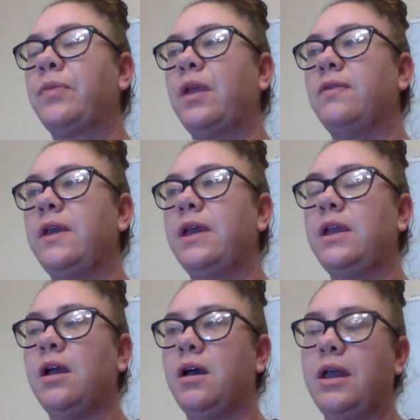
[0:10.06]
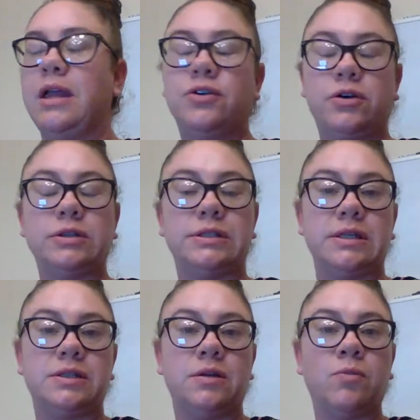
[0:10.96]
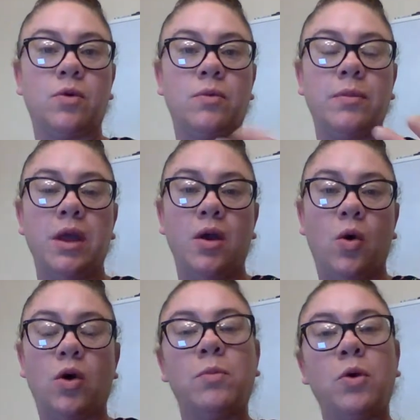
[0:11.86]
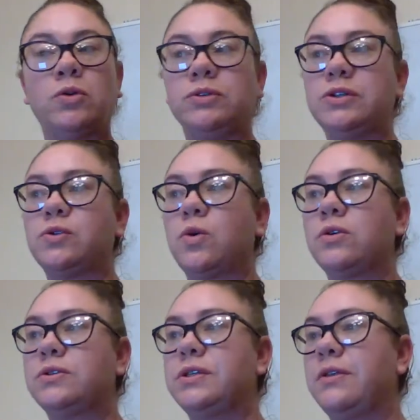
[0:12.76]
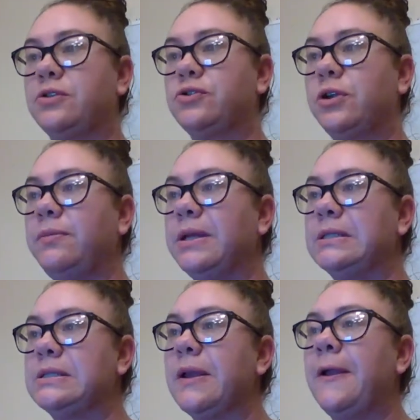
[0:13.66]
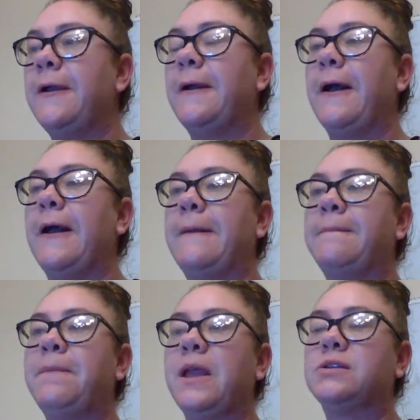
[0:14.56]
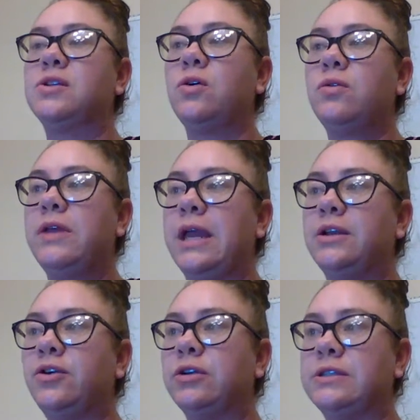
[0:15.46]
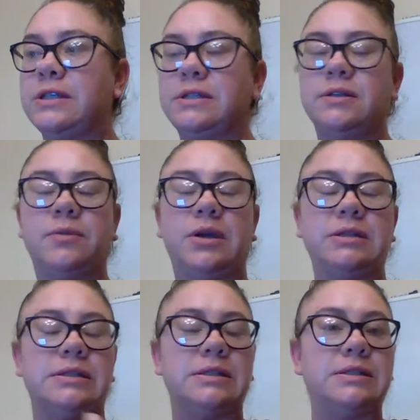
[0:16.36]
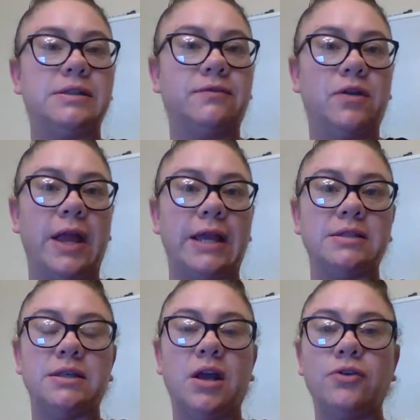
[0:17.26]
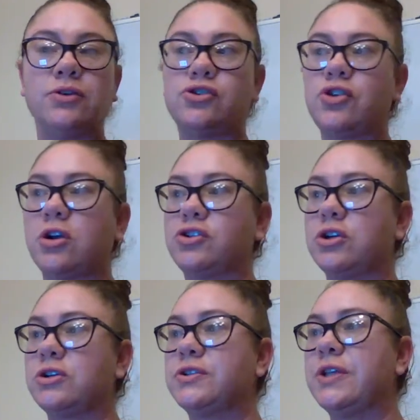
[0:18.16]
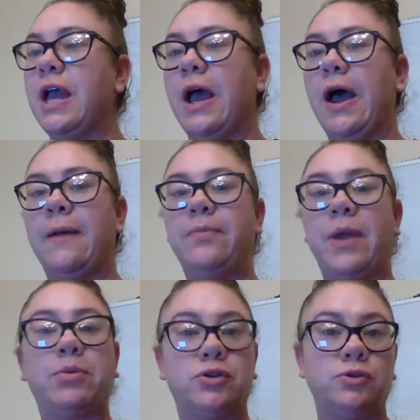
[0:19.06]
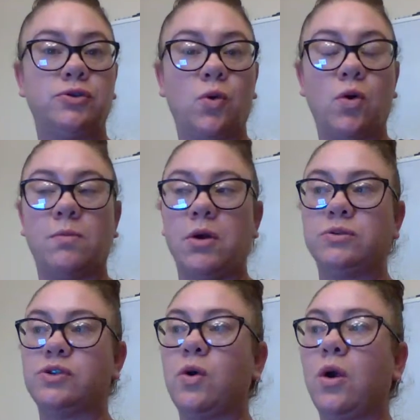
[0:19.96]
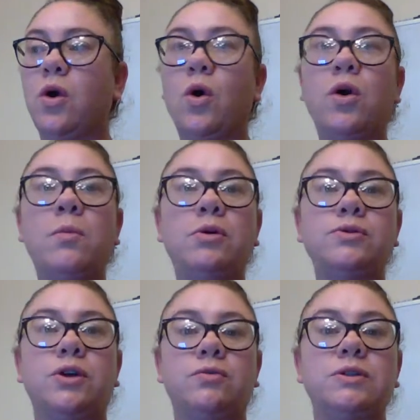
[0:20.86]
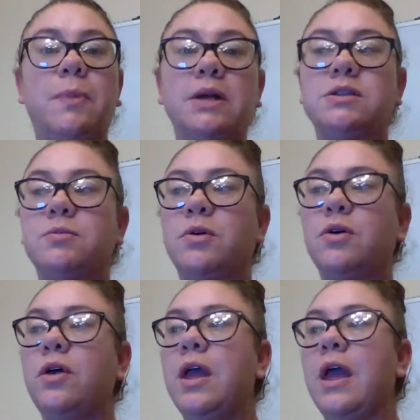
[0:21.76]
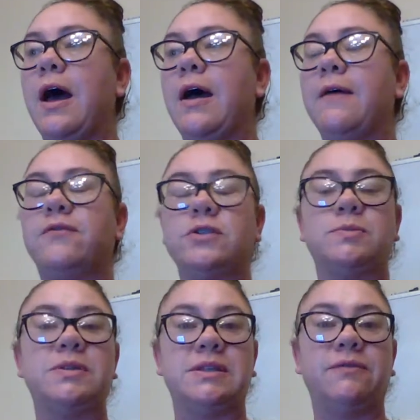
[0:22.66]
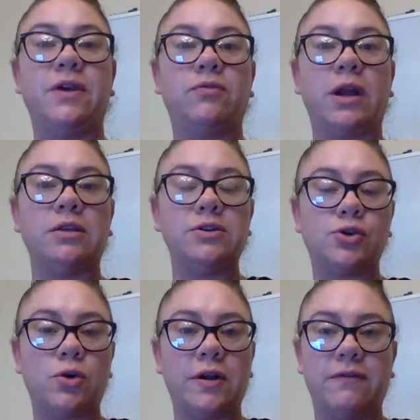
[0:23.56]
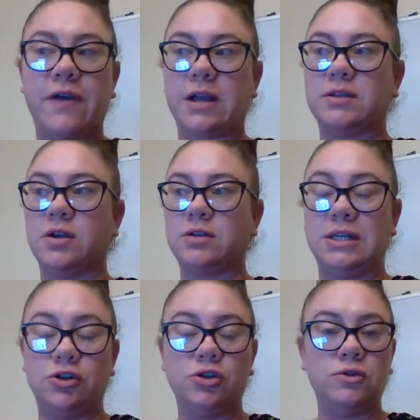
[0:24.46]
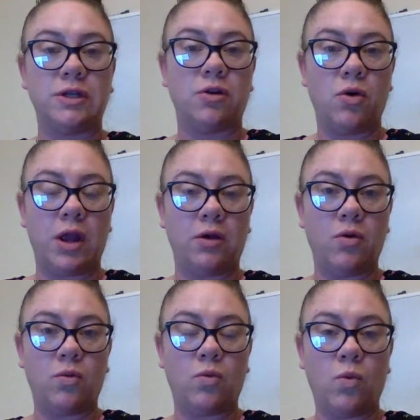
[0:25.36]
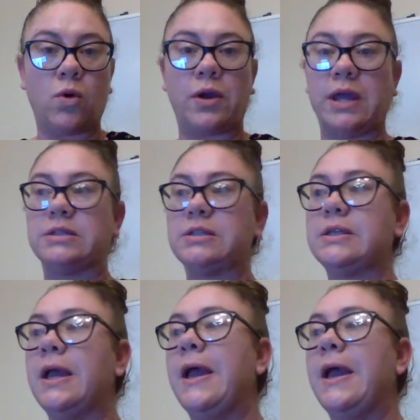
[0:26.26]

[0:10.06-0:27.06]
the endocrine system, or hormonal disorders and their treatments. So the endocrine system consists of glands and other structures that produce hormones. So our hormones are responsible for specific regulatory effects on tissues and organs.